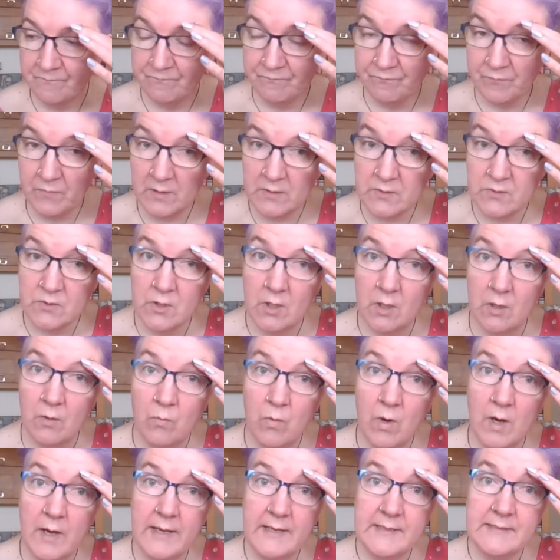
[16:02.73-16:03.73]
So
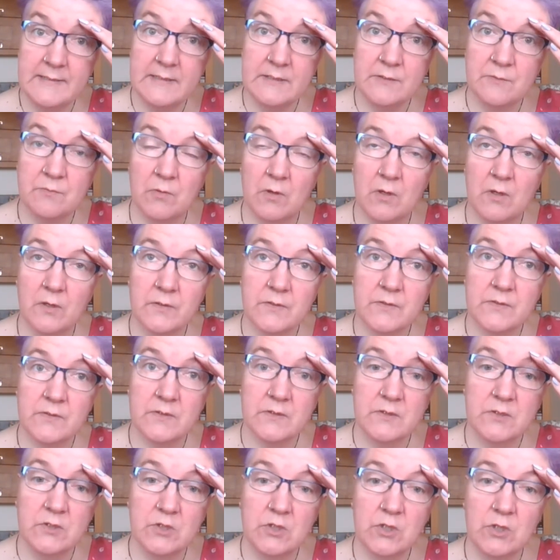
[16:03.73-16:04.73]
what I did was,
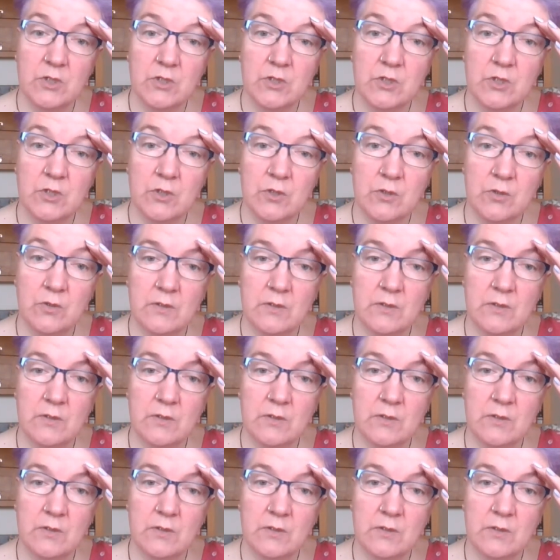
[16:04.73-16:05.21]
so I'm going